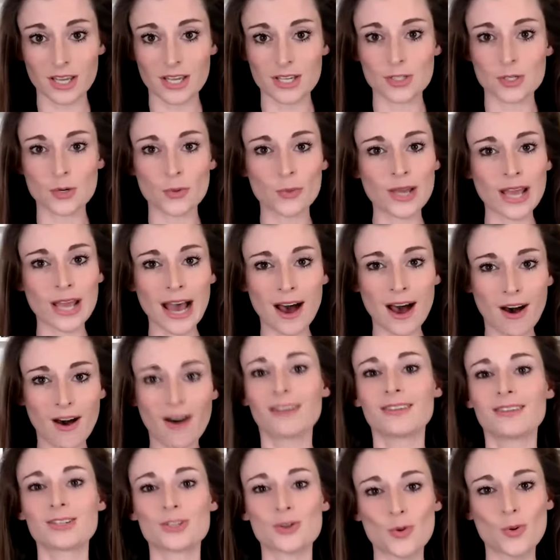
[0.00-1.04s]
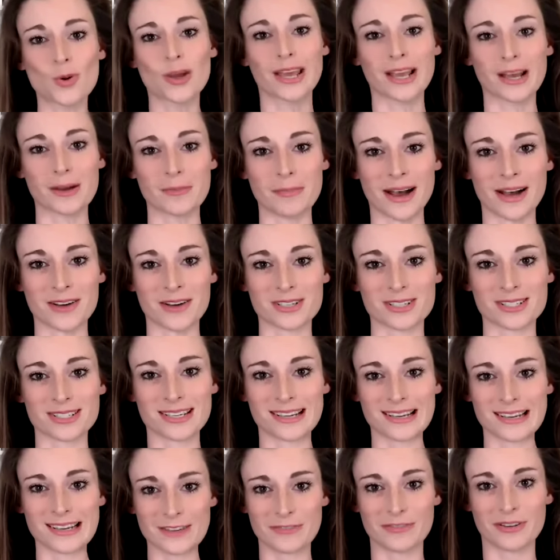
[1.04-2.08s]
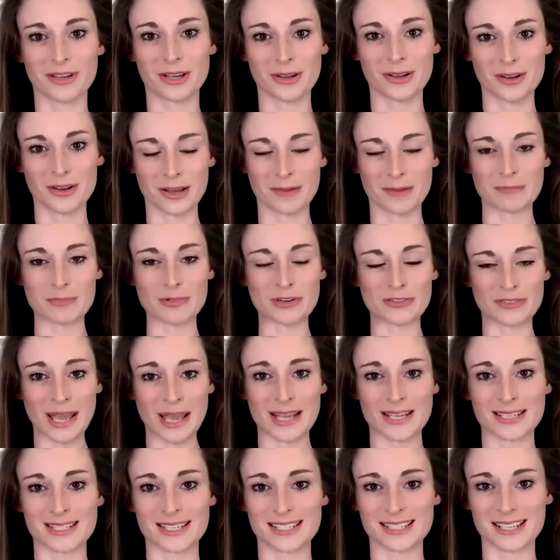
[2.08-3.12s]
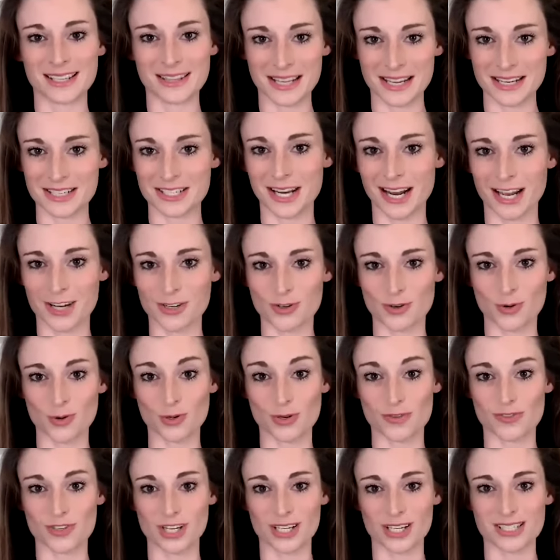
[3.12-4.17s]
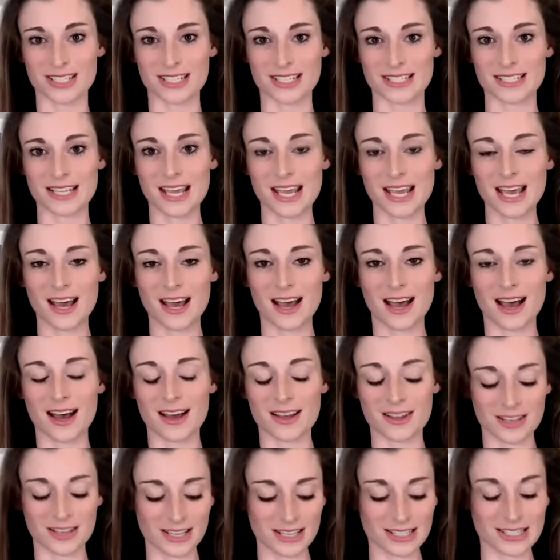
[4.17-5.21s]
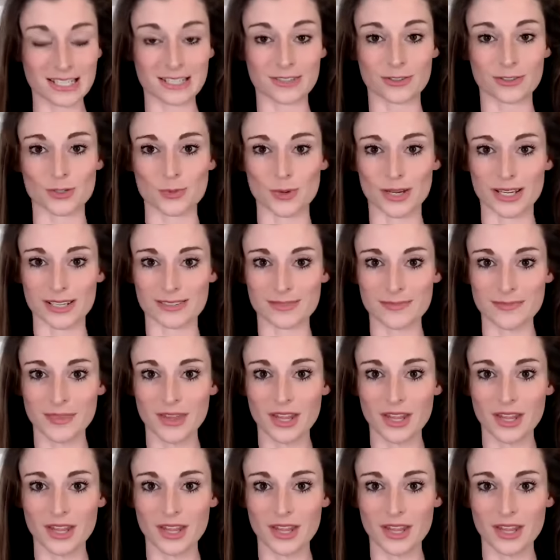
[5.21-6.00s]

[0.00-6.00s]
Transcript: So we aren't talking about a significant number of cases that the International Court of Justice deals with.